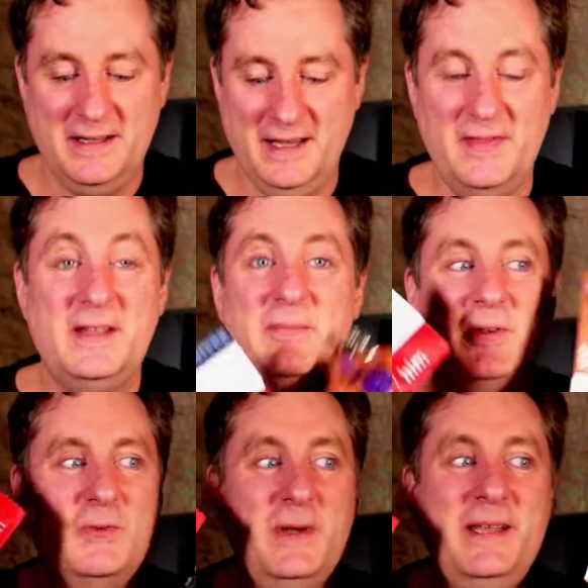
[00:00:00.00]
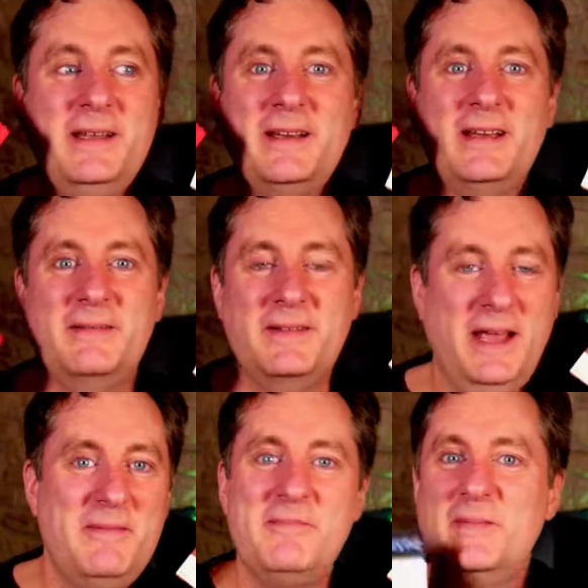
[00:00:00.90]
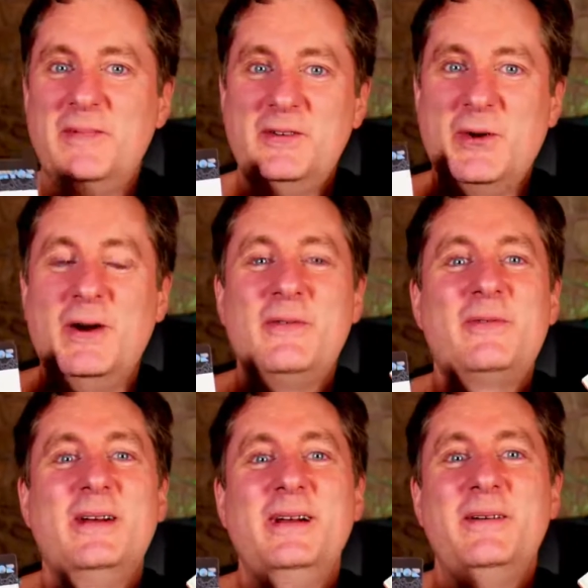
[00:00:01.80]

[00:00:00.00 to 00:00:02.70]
And then in between, I drove